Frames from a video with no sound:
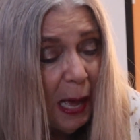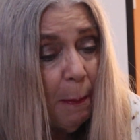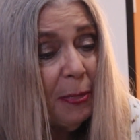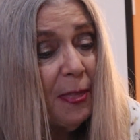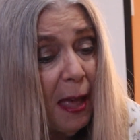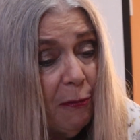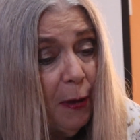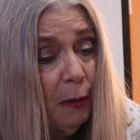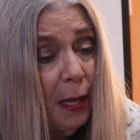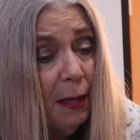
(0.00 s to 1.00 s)
But they
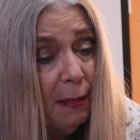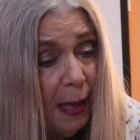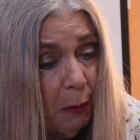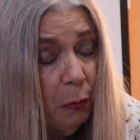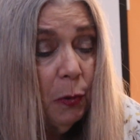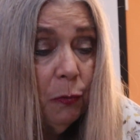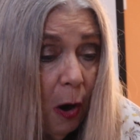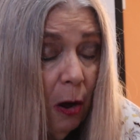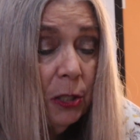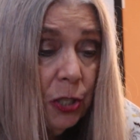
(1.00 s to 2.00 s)
felt like they were
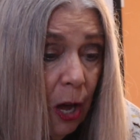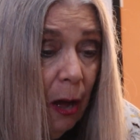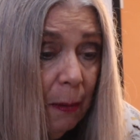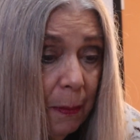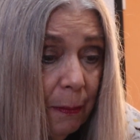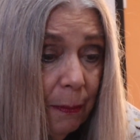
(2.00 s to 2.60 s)
wrong, Tom.